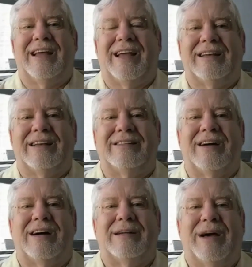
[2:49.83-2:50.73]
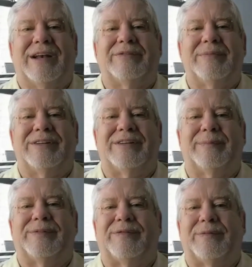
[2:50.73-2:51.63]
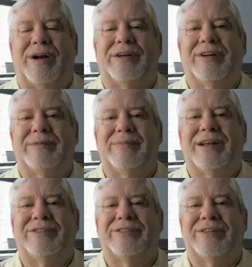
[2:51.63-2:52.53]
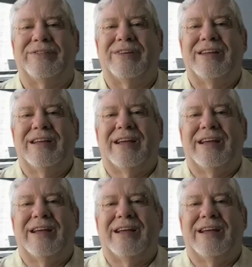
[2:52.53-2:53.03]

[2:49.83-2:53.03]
8 time management tips for project managers,